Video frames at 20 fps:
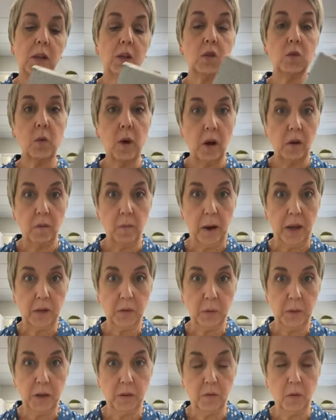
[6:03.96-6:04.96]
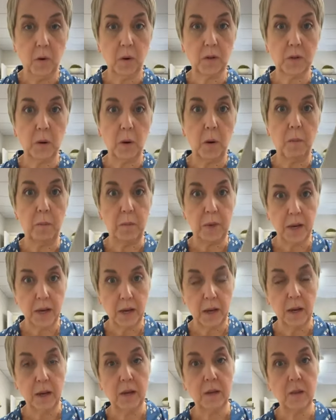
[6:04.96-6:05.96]
and a 12 by 24. So a
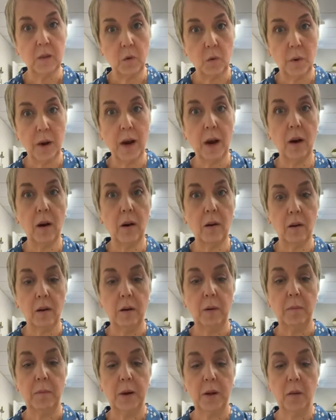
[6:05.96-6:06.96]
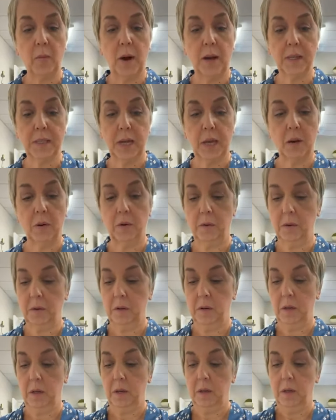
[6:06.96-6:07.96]
big square, big rectangle.
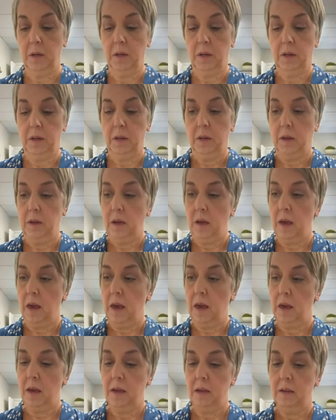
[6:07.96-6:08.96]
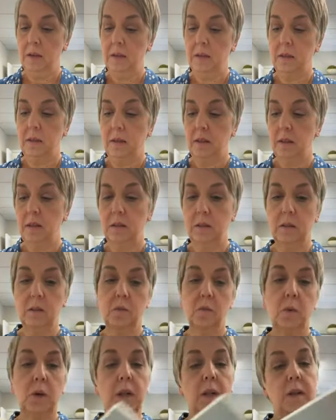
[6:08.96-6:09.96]
And
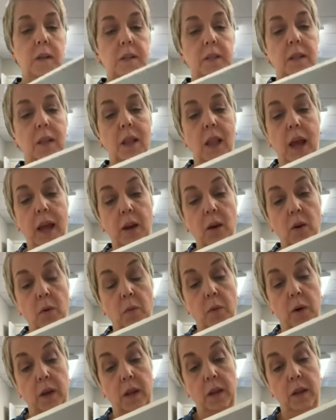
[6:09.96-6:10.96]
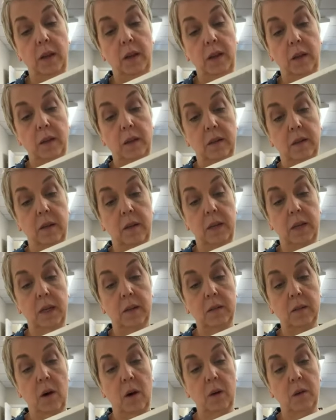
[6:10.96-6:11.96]
this one, this lighter one,
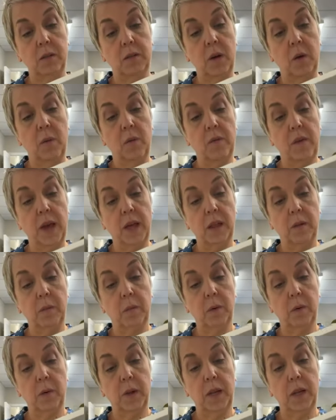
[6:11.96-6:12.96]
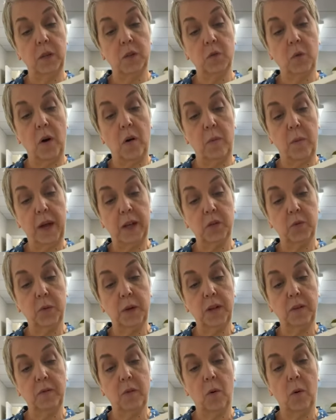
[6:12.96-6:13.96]
is also available in a 12 by
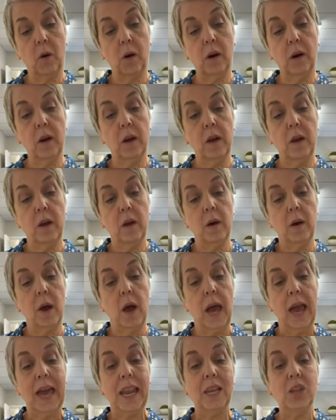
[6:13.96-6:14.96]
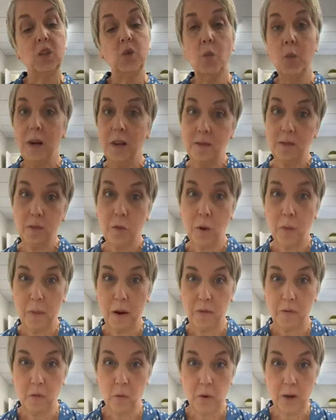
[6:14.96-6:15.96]
24 and a 24
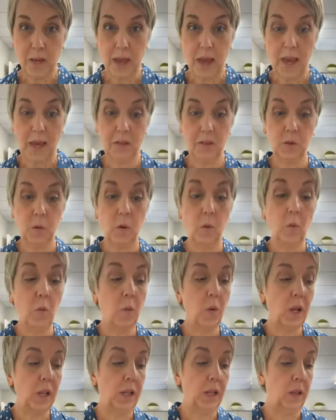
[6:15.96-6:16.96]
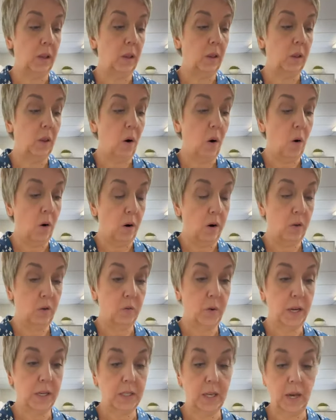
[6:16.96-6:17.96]
by 48, so a really
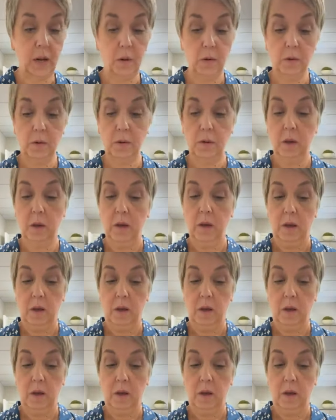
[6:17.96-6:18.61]
large rectangle.